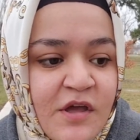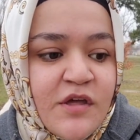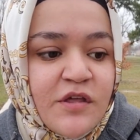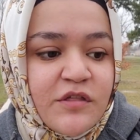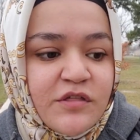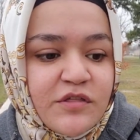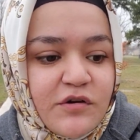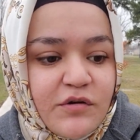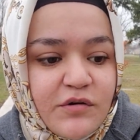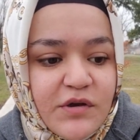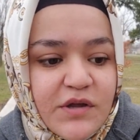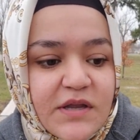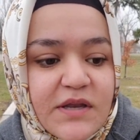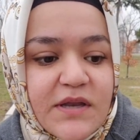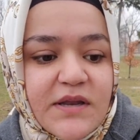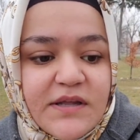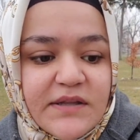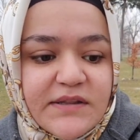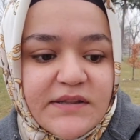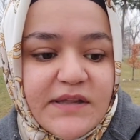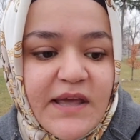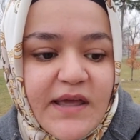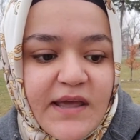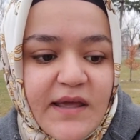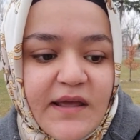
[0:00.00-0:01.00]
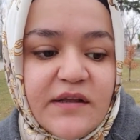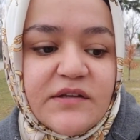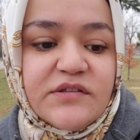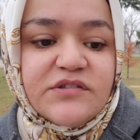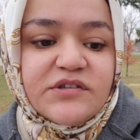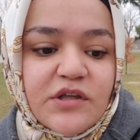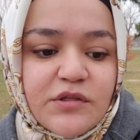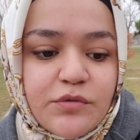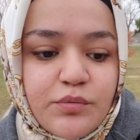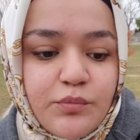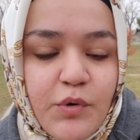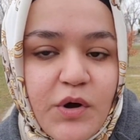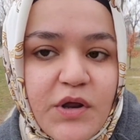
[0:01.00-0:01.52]
So in a day,
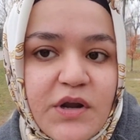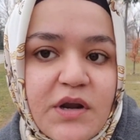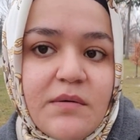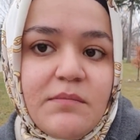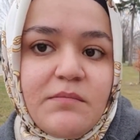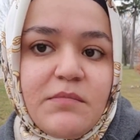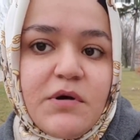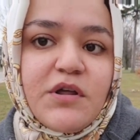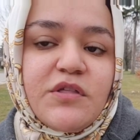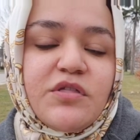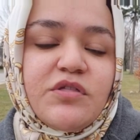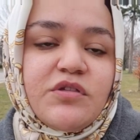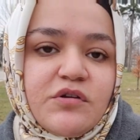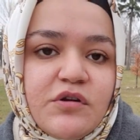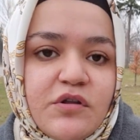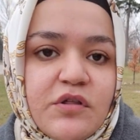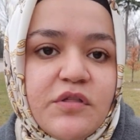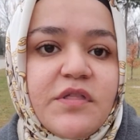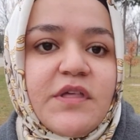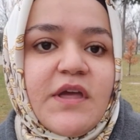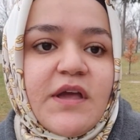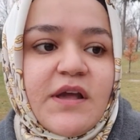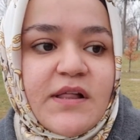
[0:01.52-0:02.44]
just one of my Thursday